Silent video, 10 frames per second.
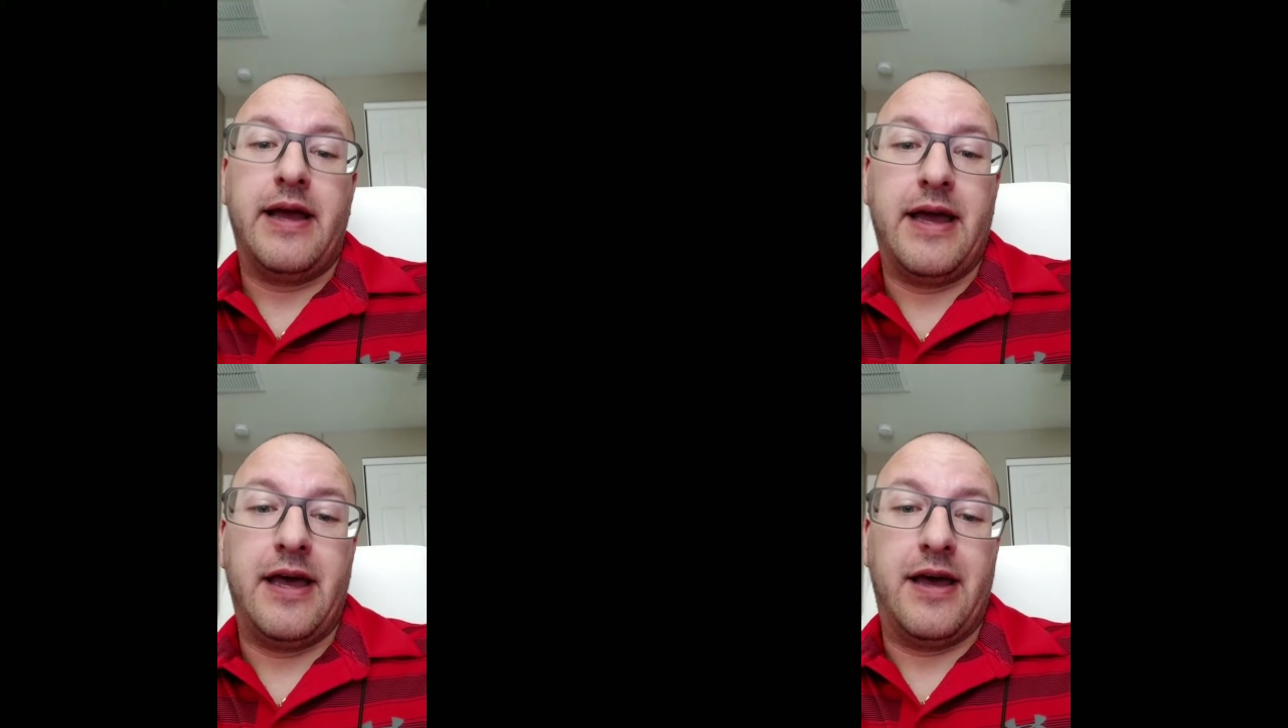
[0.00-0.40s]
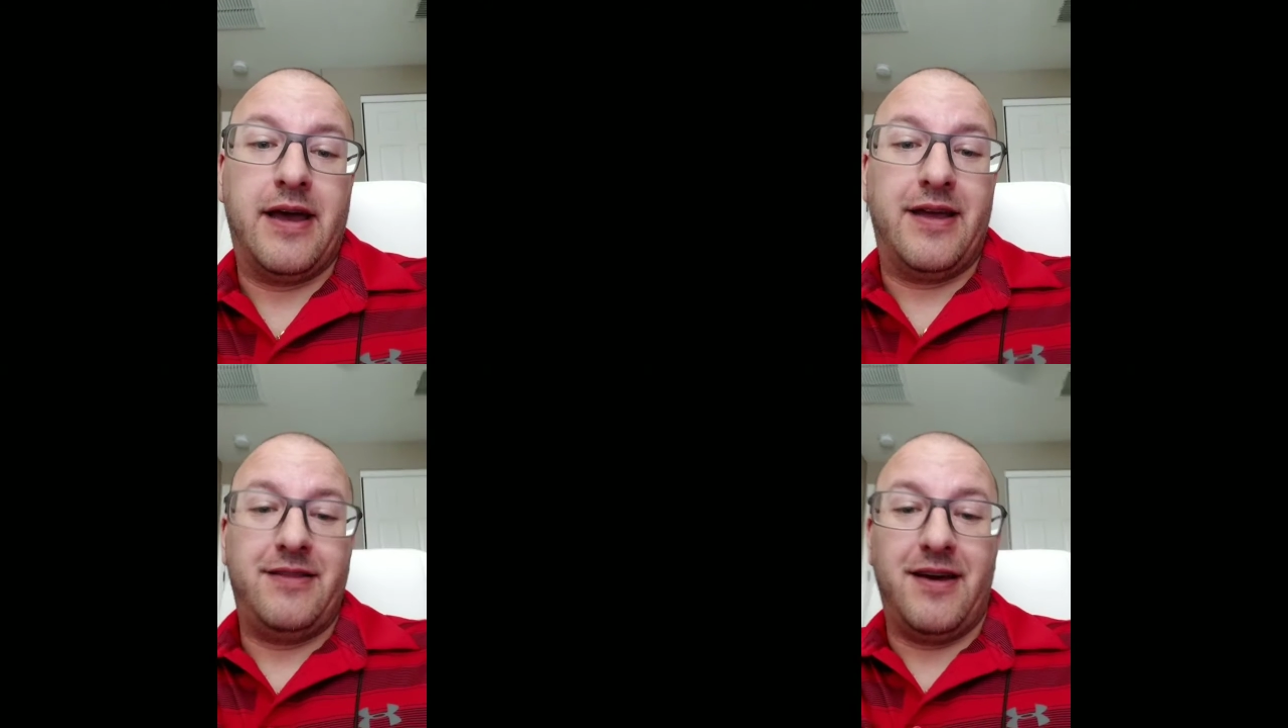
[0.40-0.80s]

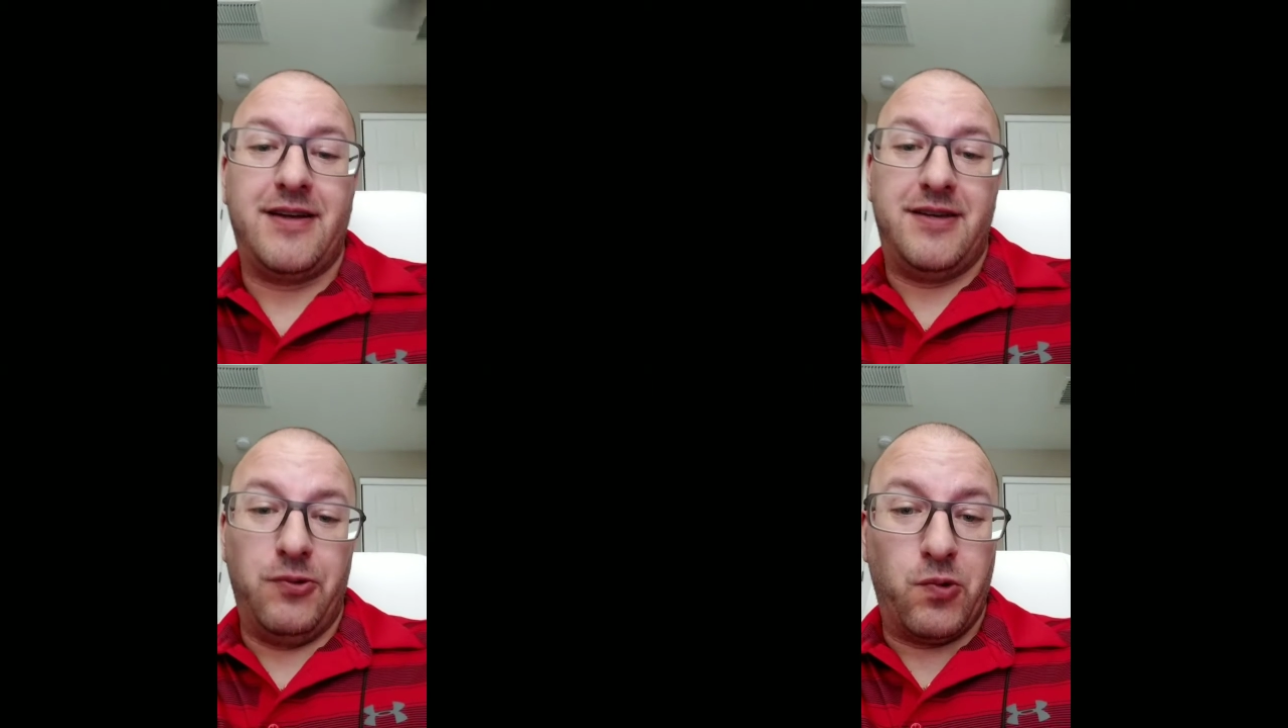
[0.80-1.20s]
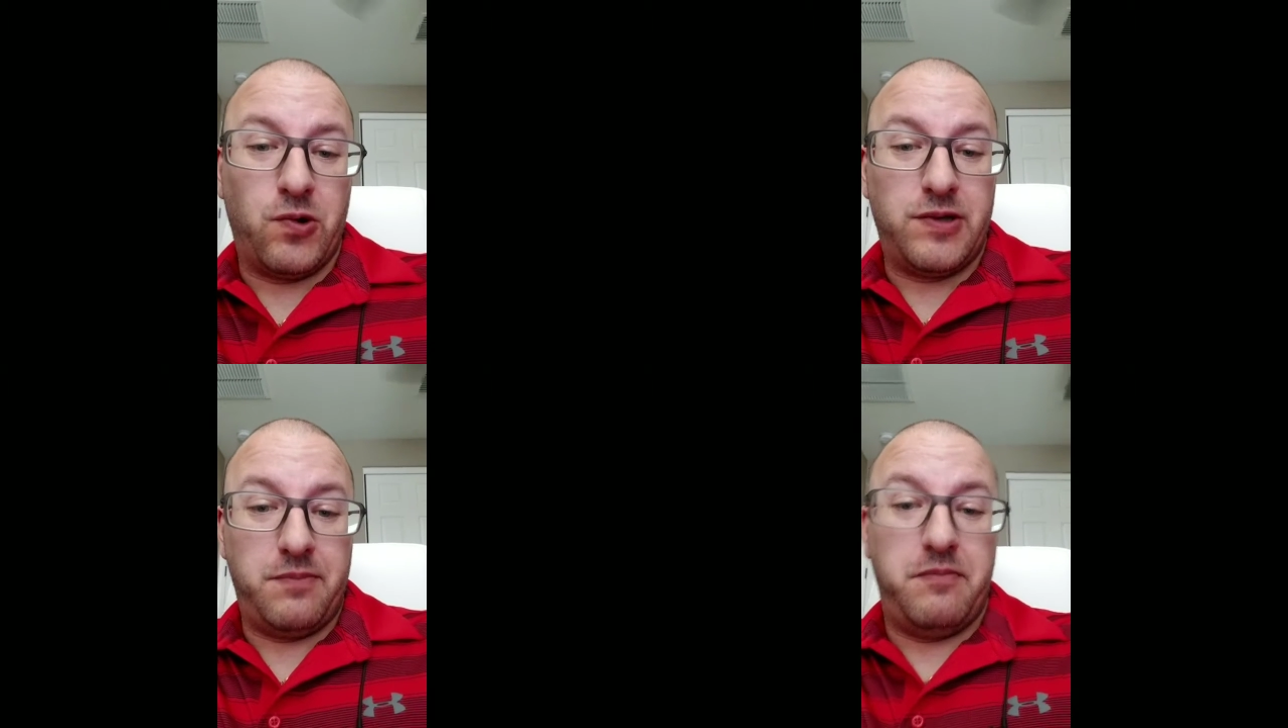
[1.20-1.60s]
in the IT
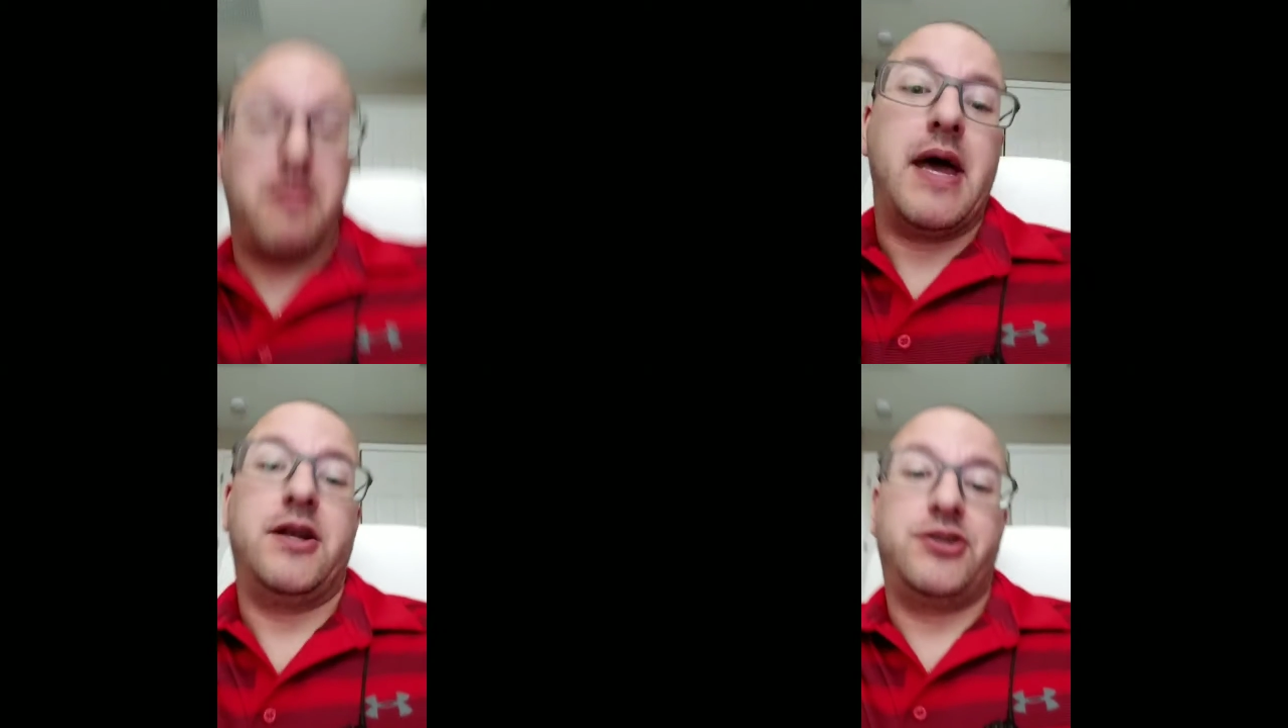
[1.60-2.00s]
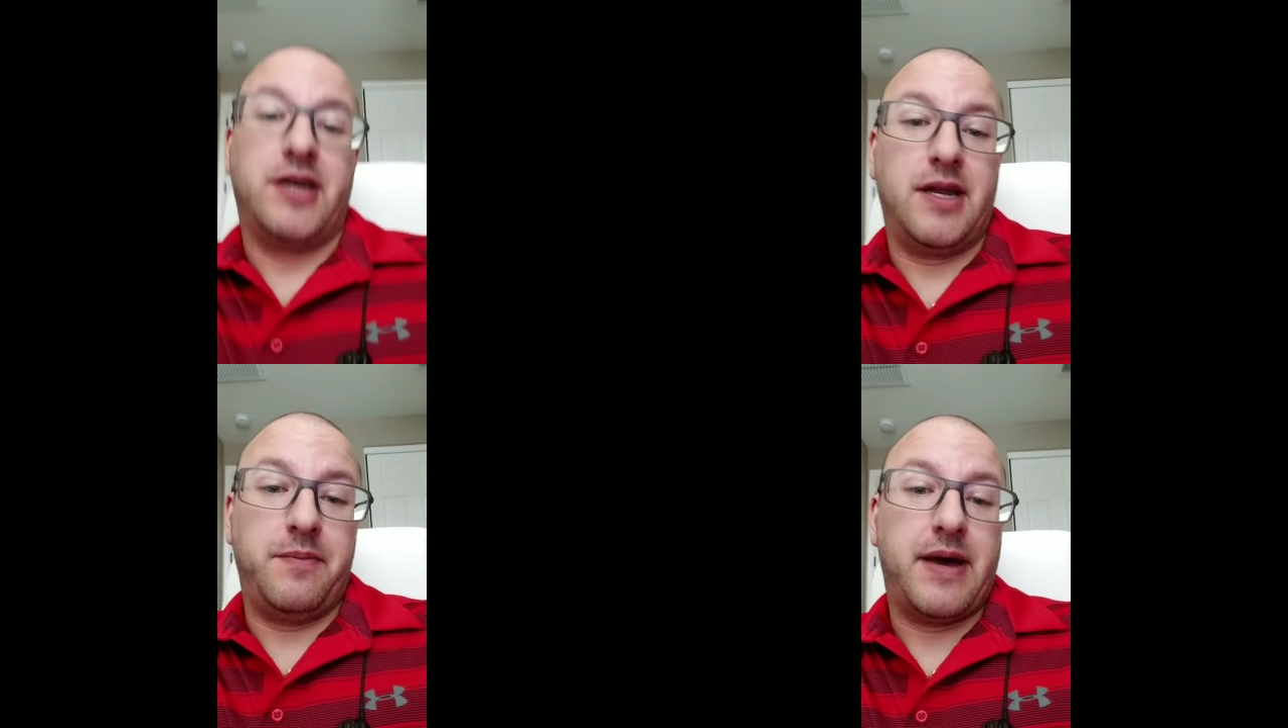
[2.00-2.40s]
world and managing
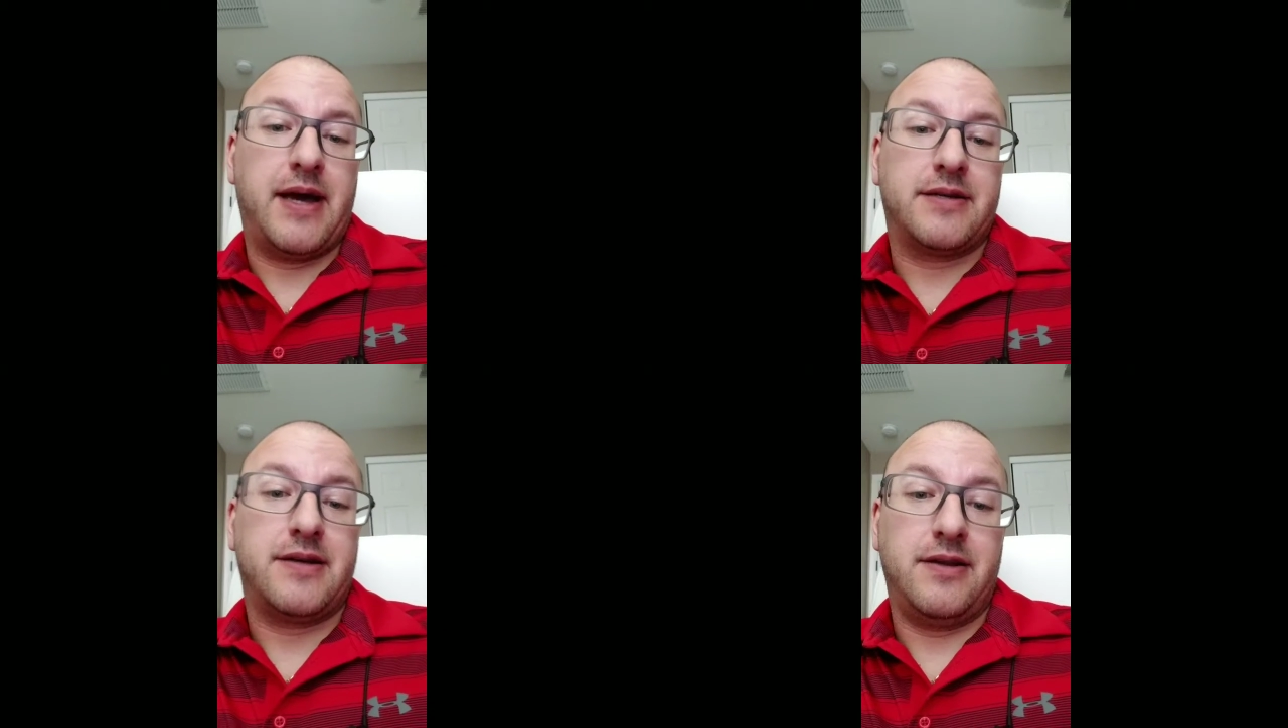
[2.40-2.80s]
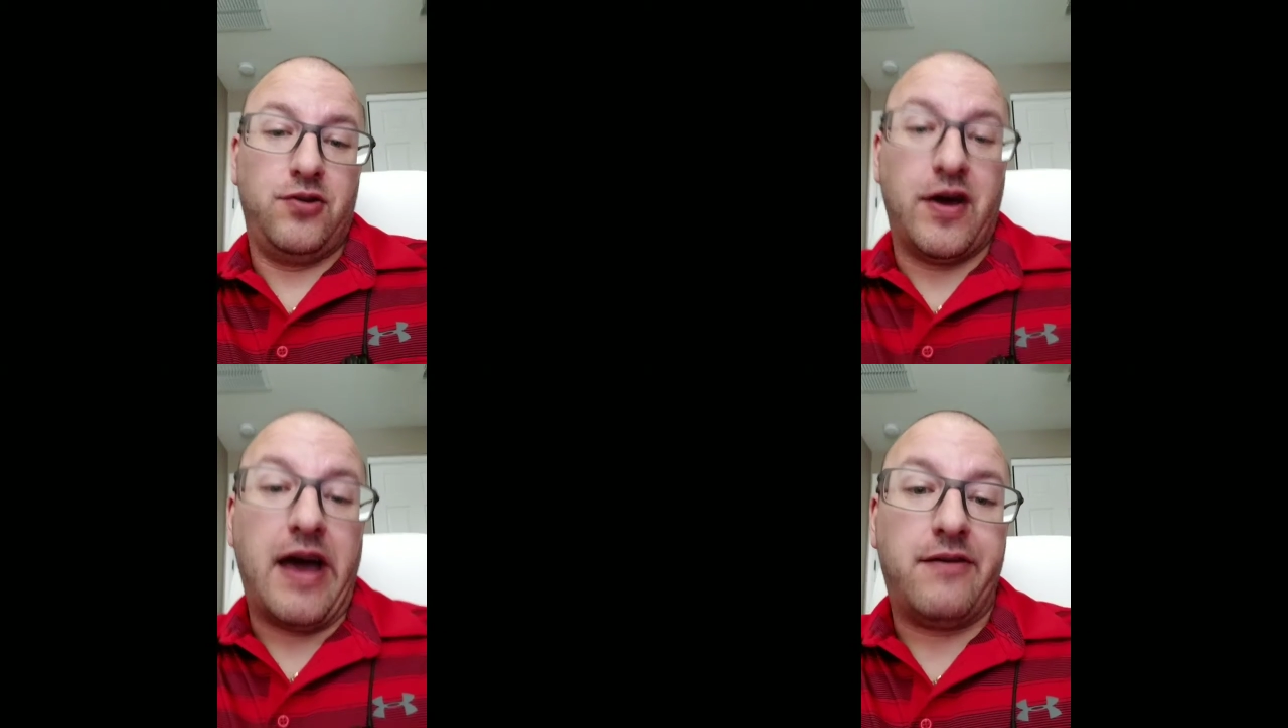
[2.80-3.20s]
any Macs and
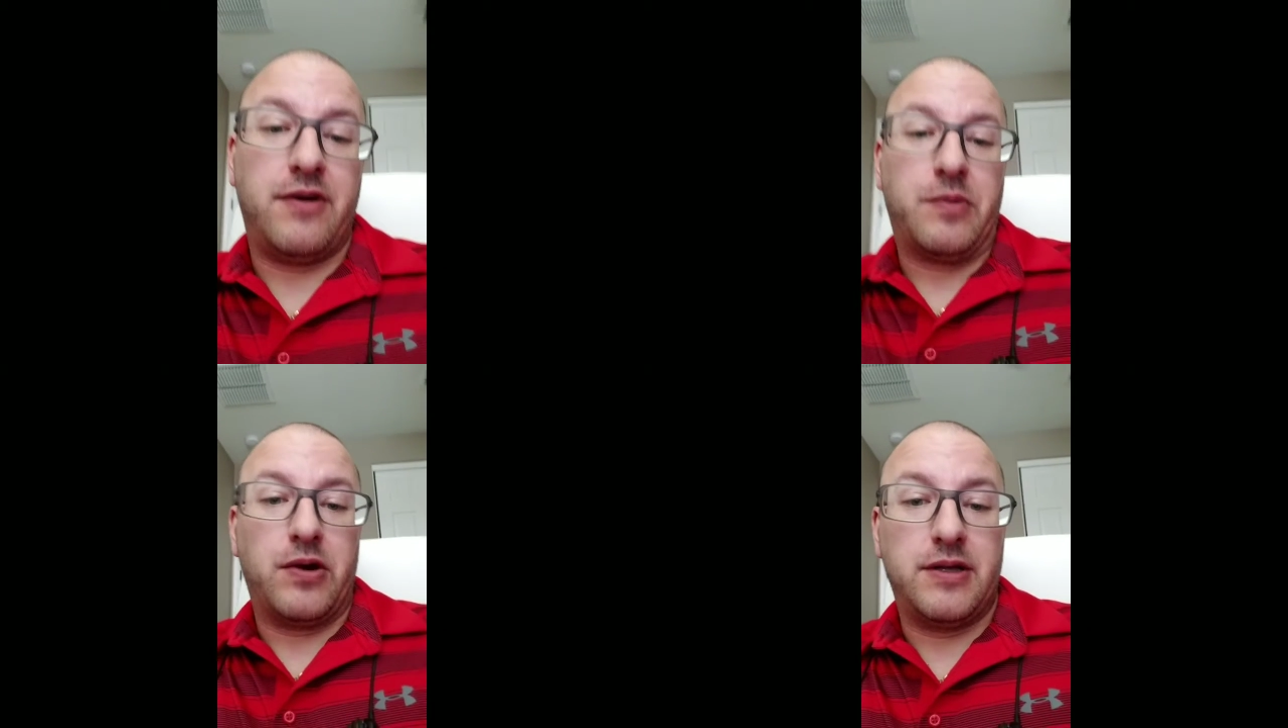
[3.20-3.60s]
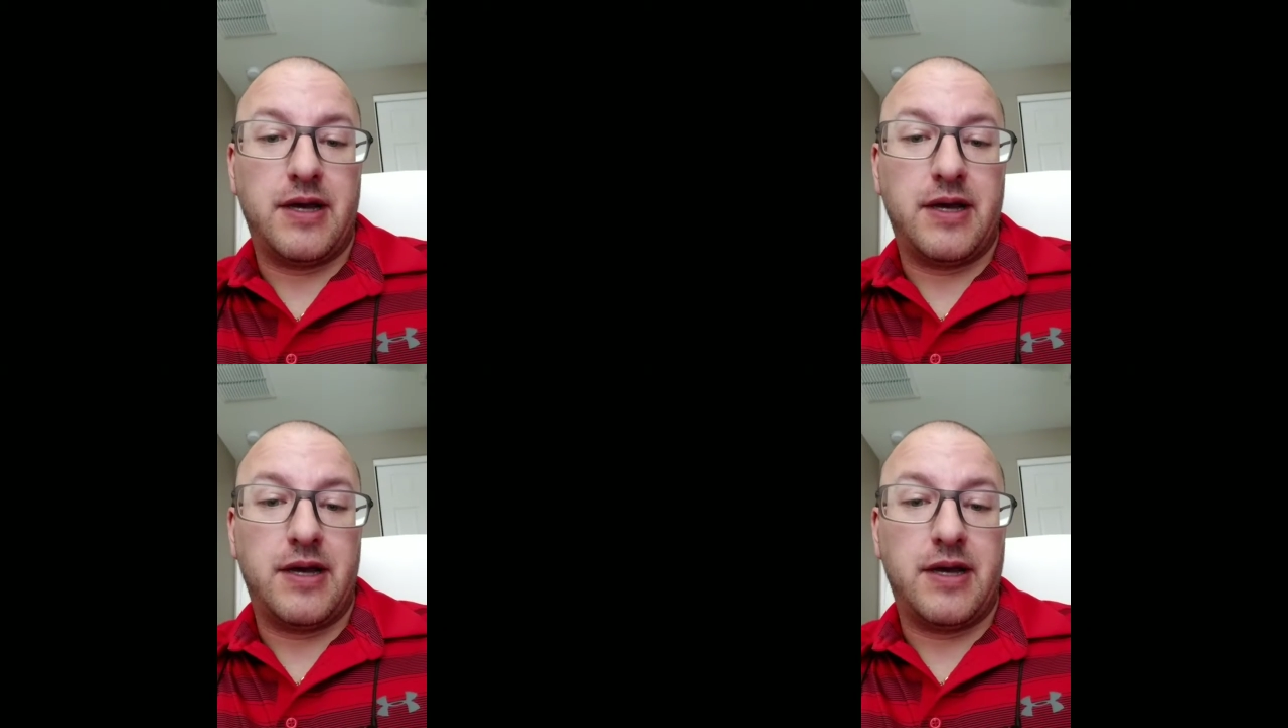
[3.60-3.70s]
you have upgraded